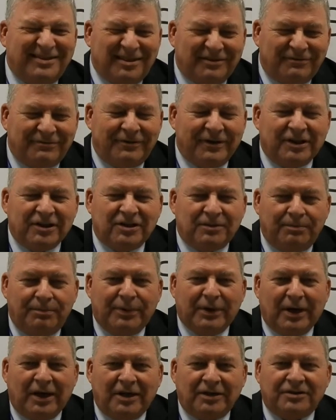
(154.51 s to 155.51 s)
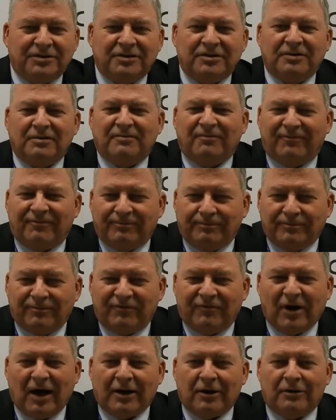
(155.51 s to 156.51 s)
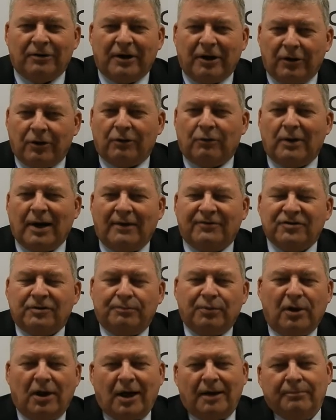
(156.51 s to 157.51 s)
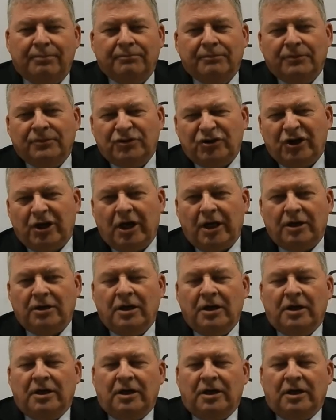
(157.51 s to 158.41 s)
defense-based fighter aircraft supply chain.